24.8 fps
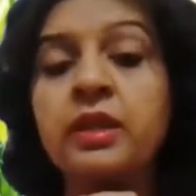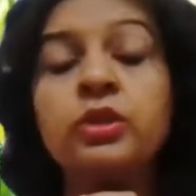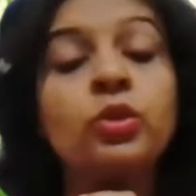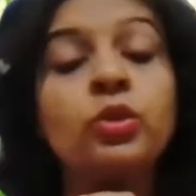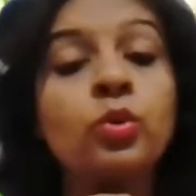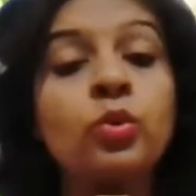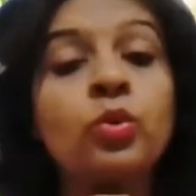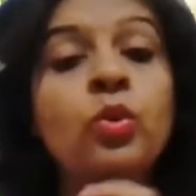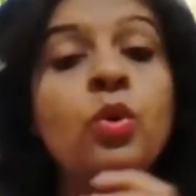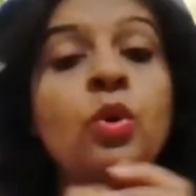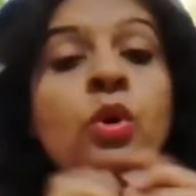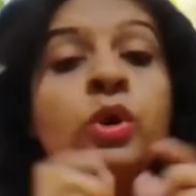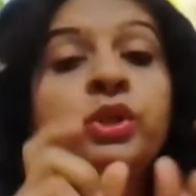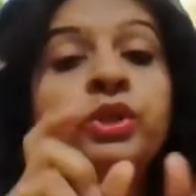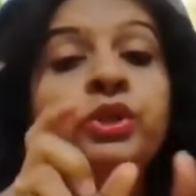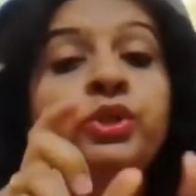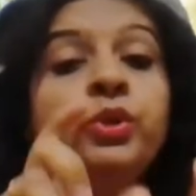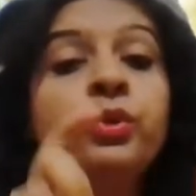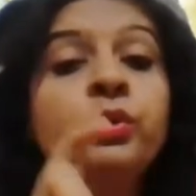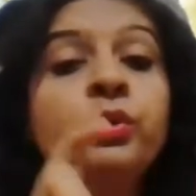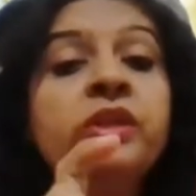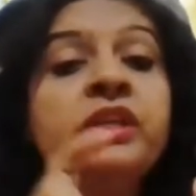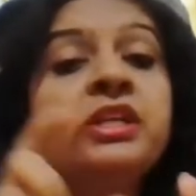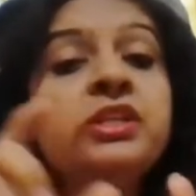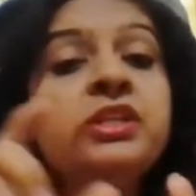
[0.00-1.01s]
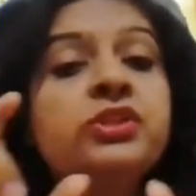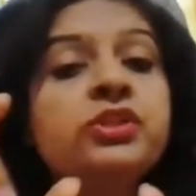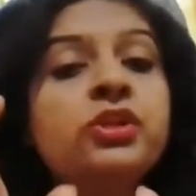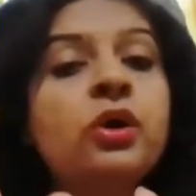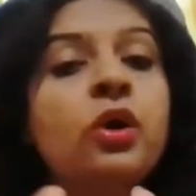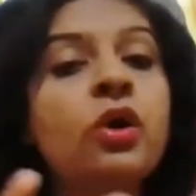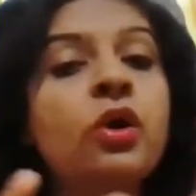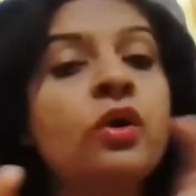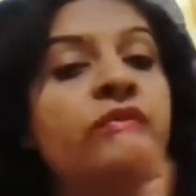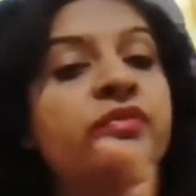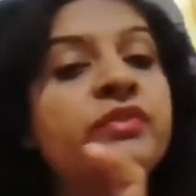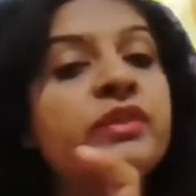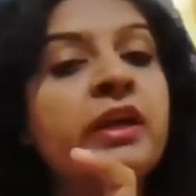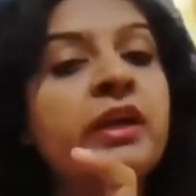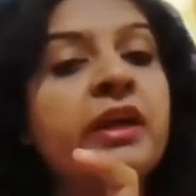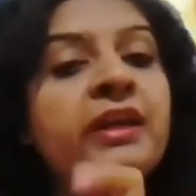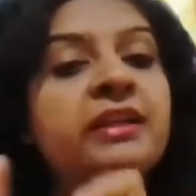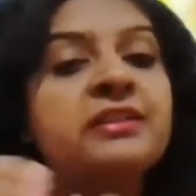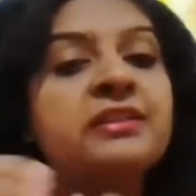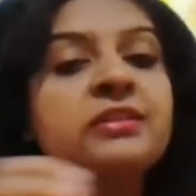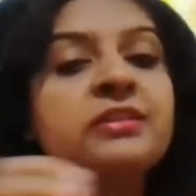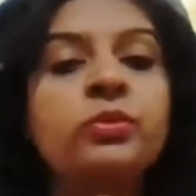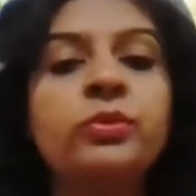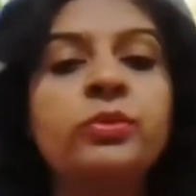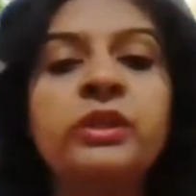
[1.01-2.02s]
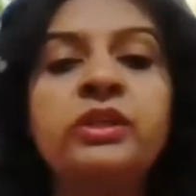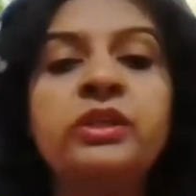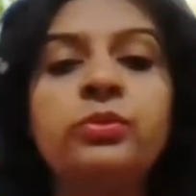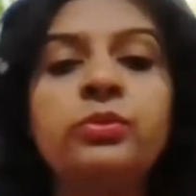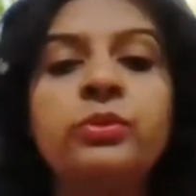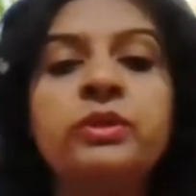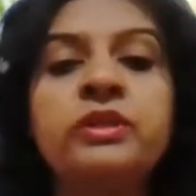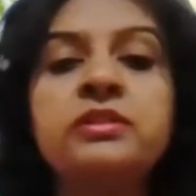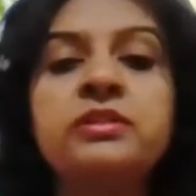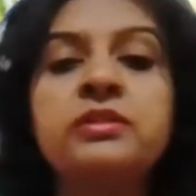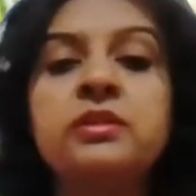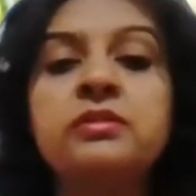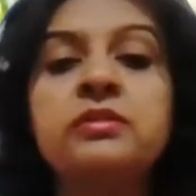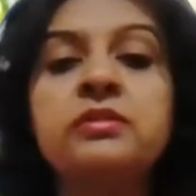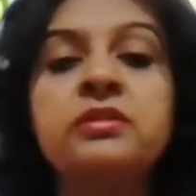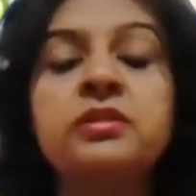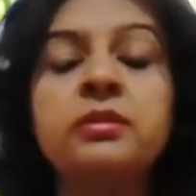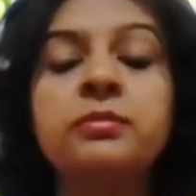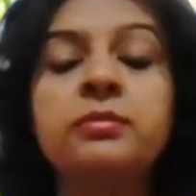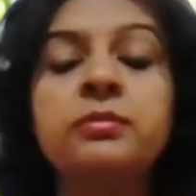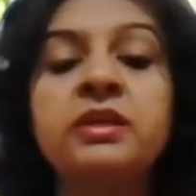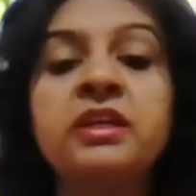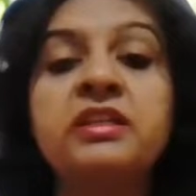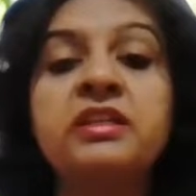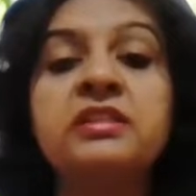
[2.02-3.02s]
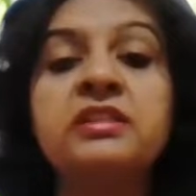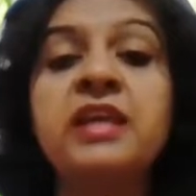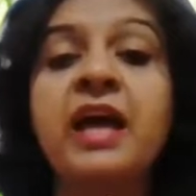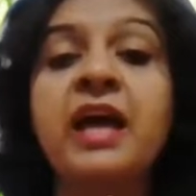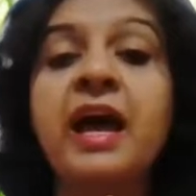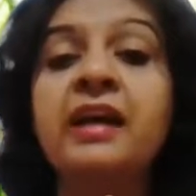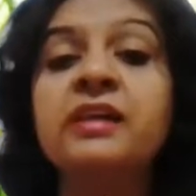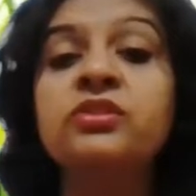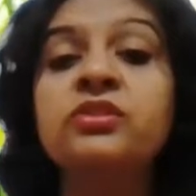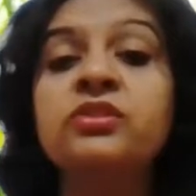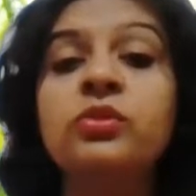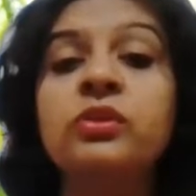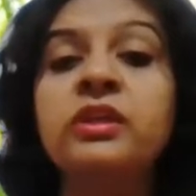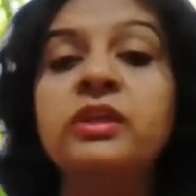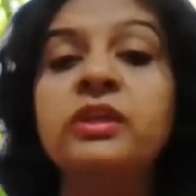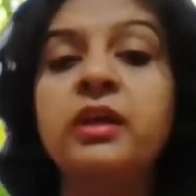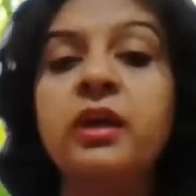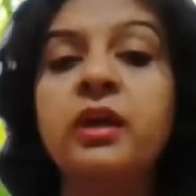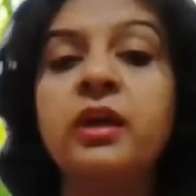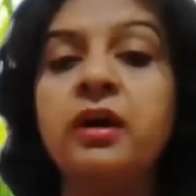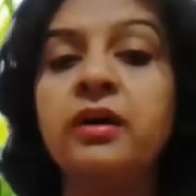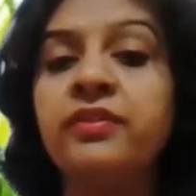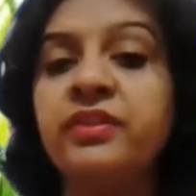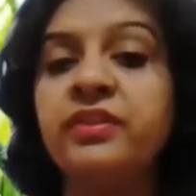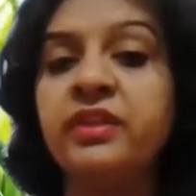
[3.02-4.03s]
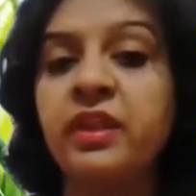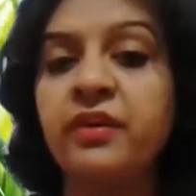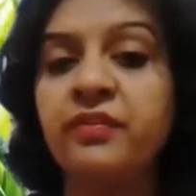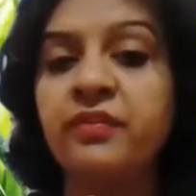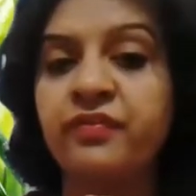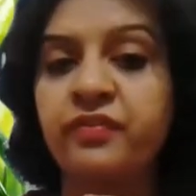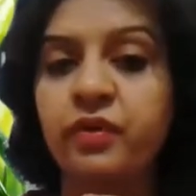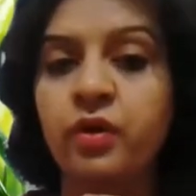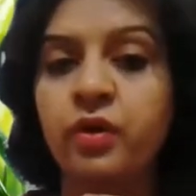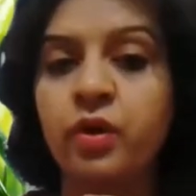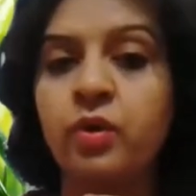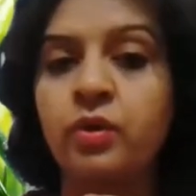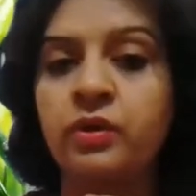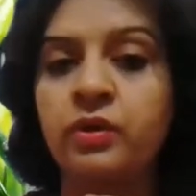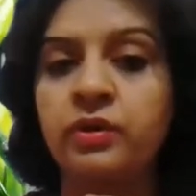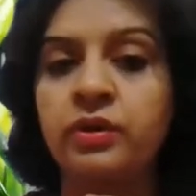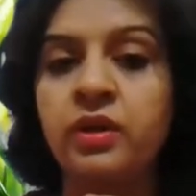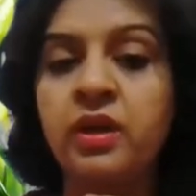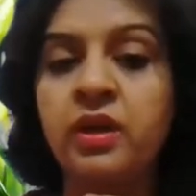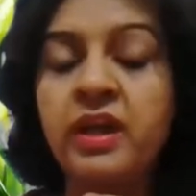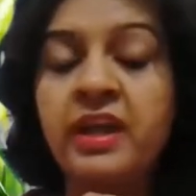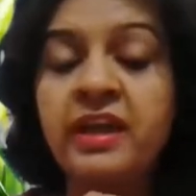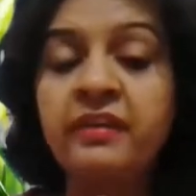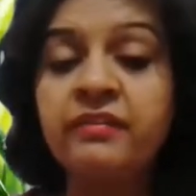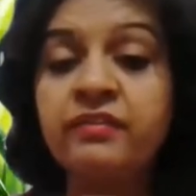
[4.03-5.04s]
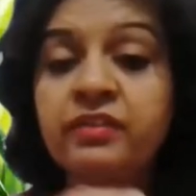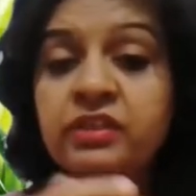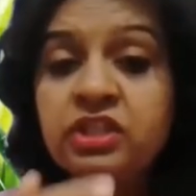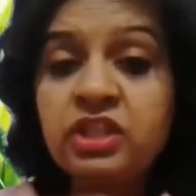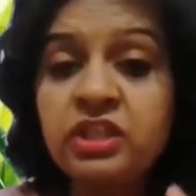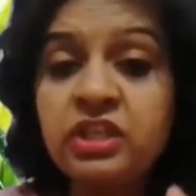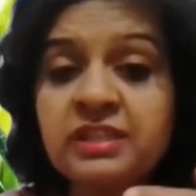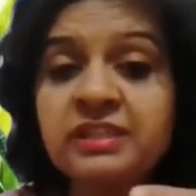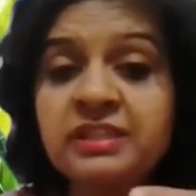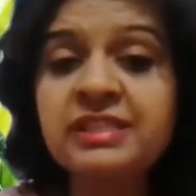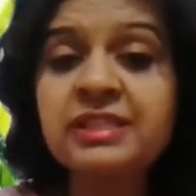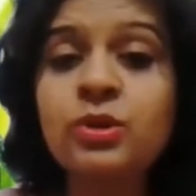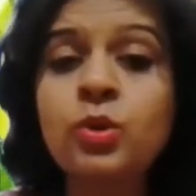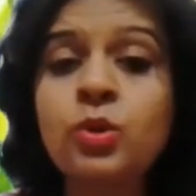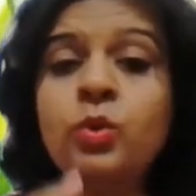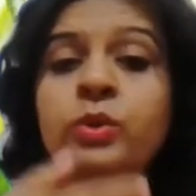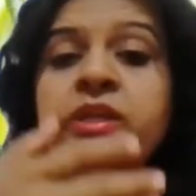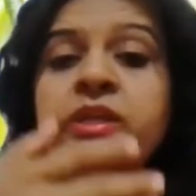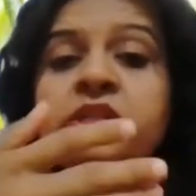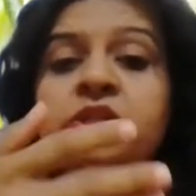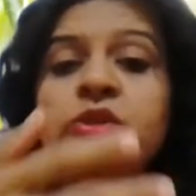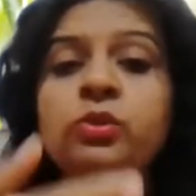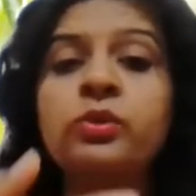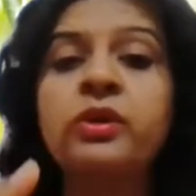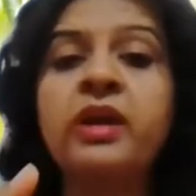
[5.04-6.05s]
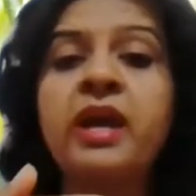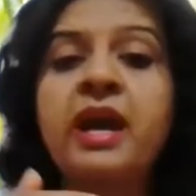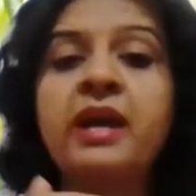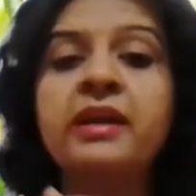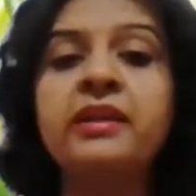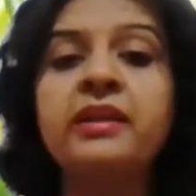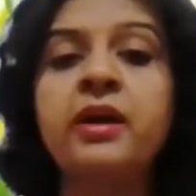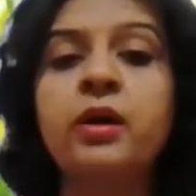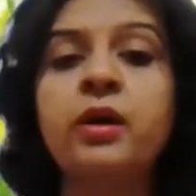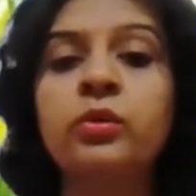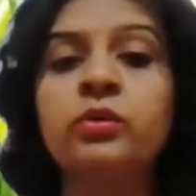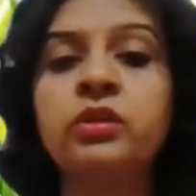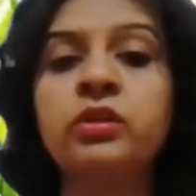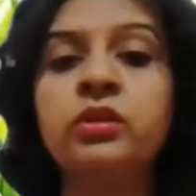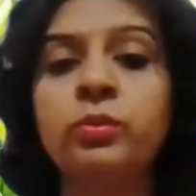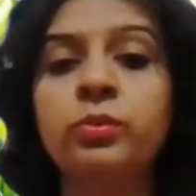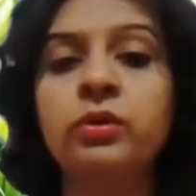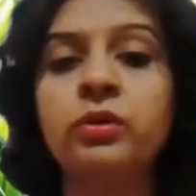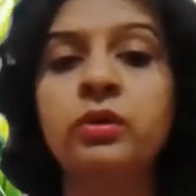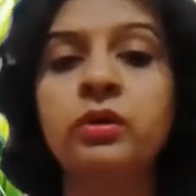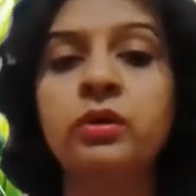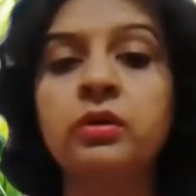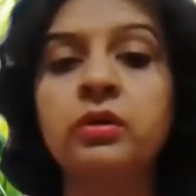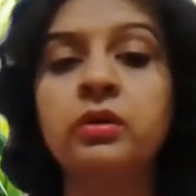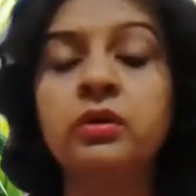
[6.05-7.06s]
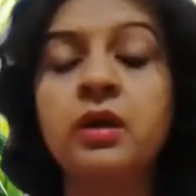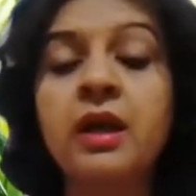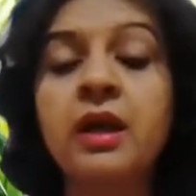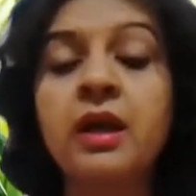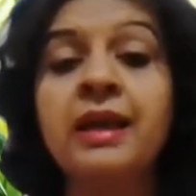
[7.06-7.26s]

So unit of the excretory system is actually a nephron, which is going to carry out the work